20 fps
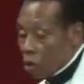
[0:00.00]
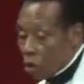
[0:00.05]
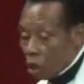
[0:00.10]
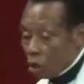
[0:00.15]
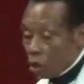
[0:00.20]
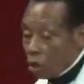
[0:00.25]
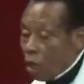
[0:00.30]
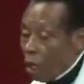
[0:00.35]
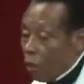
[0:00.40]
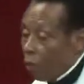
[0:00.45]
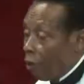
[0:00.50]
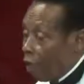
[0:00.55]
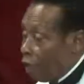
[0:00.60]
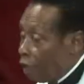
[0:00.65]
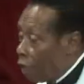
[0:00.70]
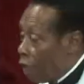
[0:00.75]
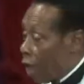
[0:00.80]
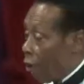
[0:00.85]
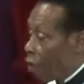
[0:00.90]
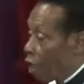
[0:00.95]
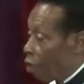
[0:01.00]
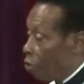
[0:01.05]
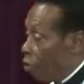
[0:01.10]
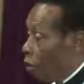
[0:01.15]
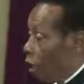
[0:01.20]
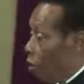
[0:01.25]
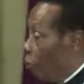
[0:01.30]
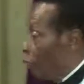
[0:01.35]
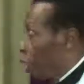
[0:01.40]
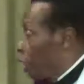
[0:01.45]
those who are married, how many
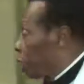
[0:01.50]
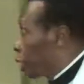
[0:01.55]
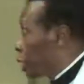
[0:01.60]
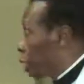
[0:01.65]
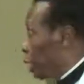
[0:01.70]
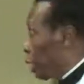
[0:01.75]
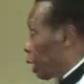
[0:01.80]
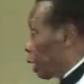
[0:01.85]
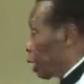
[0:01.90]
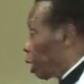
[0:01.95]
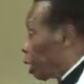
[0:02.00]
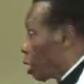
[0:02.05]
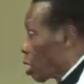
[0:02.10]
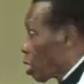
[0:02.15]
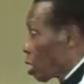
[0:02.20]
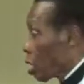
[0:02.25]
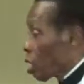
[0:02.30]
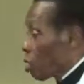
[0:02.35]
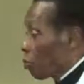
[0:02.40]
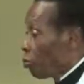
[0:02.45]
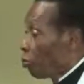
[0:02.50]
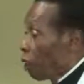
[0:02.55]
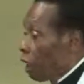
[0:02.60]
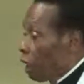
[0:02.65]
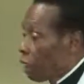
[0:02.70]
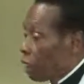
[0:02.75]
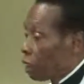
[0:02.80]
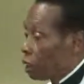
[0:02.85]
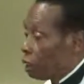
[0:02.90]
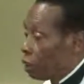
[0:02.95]
people are married here?
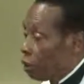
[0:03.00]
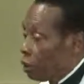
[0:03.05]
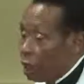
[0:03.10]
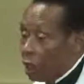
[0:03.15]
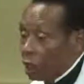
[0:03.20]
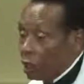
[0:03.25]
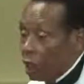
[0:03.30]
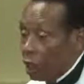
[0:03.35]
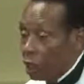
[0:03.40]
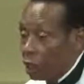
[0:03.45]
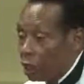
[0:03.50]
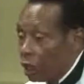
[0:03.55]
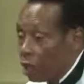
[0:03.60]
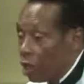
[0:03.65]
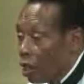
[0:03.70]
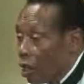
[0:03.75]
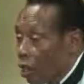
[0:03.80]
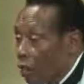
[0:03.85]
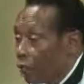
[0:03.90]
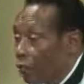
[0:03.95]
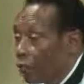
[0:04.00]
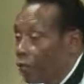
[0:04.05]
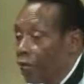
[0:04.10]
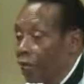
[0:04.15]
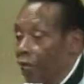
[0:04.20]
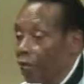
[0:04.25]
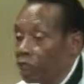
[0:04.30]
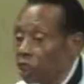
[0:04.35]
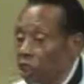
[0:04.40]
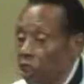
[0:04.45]
Marriage, yes.
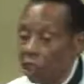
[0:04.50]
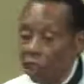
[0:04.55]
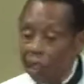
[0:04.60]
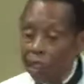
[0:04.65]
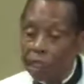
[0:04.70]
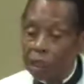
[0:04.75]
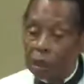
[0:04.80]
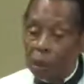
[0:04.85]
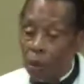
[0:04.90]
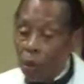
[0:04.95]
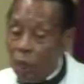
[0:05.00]
Marriage is a